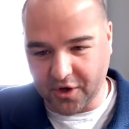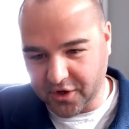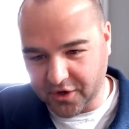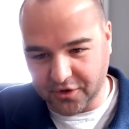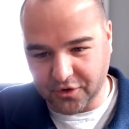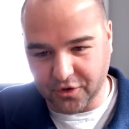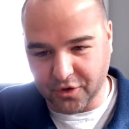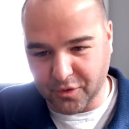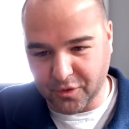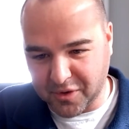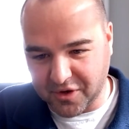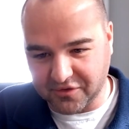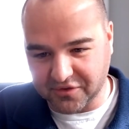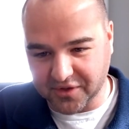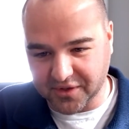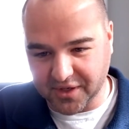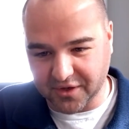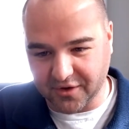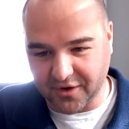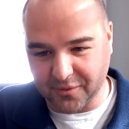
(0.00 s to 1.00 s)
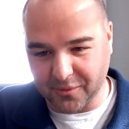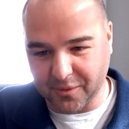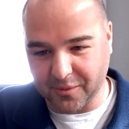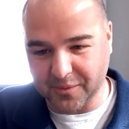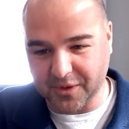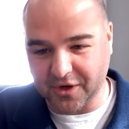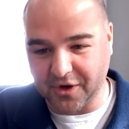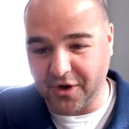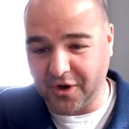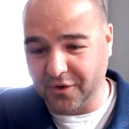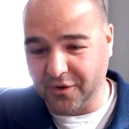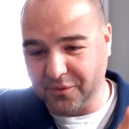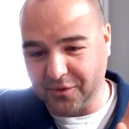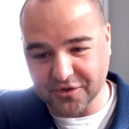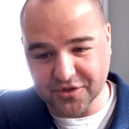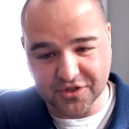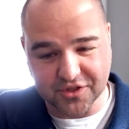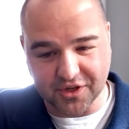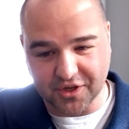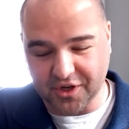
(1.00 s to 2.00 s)
going to do it perfect at Grubhub at all. We're
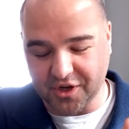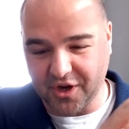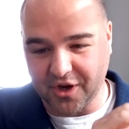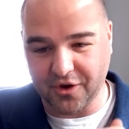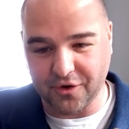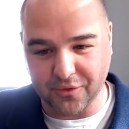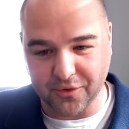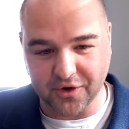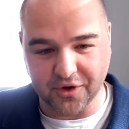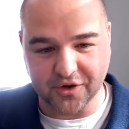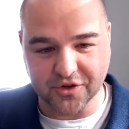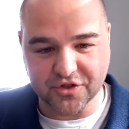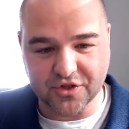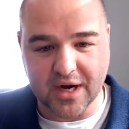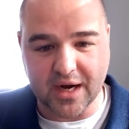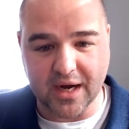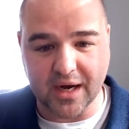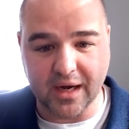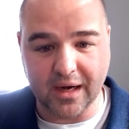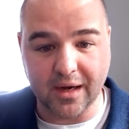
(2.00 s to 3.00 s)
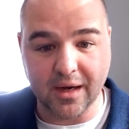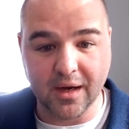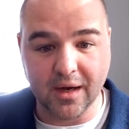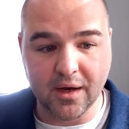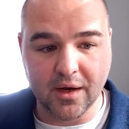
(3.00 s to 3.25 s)
just going to go and we're going to try.